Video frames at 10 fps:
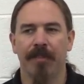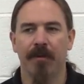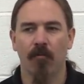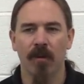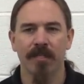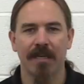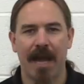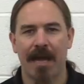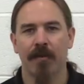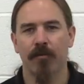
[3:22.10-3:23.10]
There wasn't
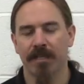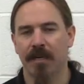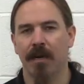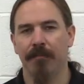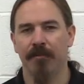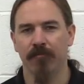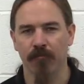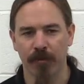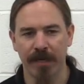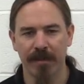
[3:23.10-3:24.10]
adequate time to
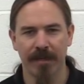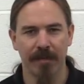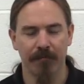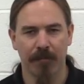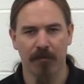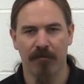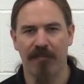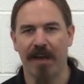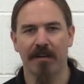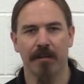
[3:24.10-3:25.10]
really
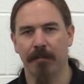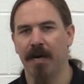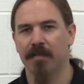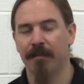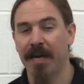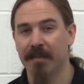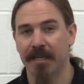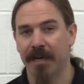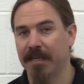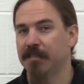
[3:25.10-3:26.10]
perfect the box
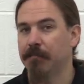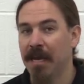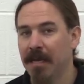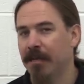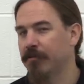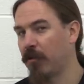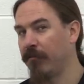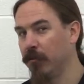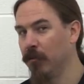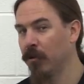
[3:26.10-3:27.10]
magazine, and it's making his
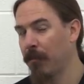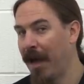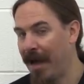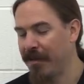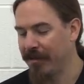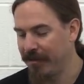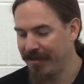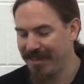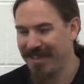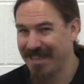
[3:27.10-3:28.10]
rifle look bad, and
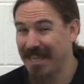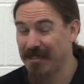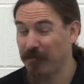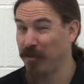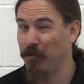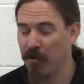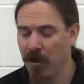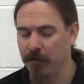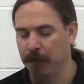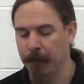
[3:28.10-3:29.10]
that's a real
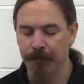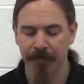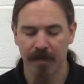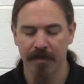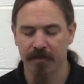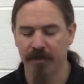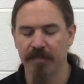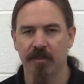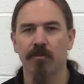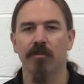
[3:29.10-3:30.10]
problem. And so he
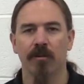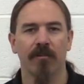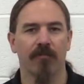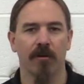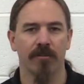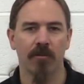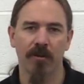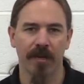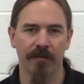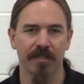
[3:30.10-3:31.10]
started looking for
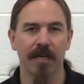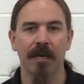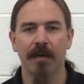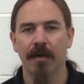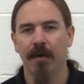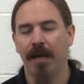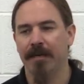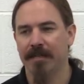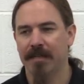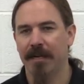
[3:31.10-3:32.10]
alternatives
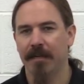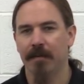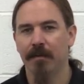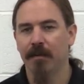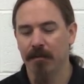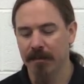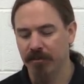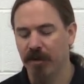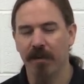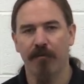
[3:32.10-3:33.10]
and decided,
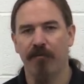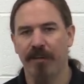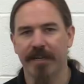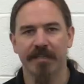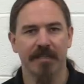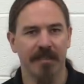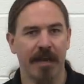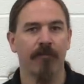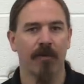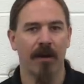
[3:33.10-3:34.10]
let's try a fixed
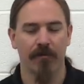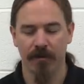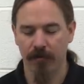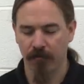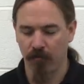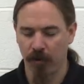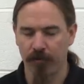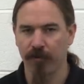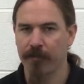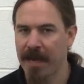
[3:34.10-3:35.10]
ten round
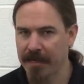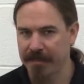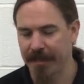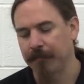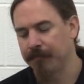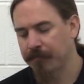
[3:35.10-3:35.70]
rotary magazine.